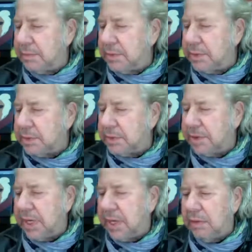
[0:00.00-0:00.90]
So
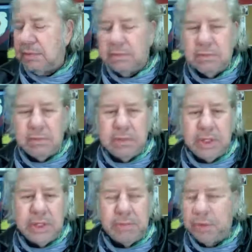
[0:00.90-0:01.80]
today,
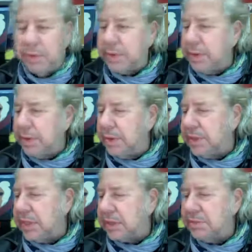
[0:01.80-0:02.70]
in the book, in your
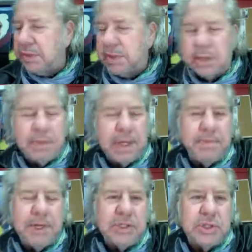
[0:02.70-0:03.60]
textbook, on about
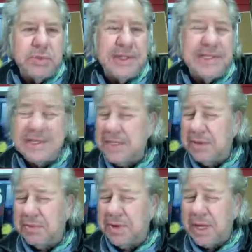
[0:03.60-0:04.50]
page
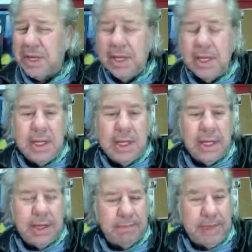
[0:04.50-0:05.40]
363,
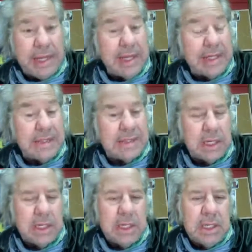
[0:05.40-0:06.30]
it begins
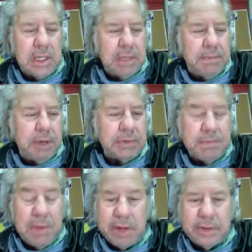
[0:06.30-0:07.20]

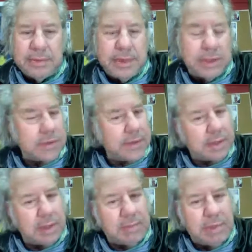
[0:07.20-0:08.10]
postmodern. That's what they
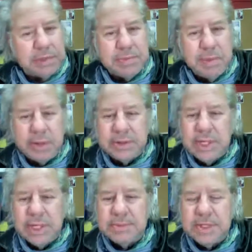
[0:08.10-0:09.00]
call postmodern
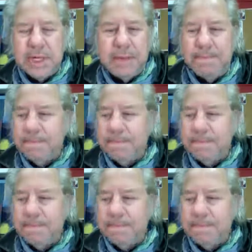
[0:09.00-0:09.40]
times now.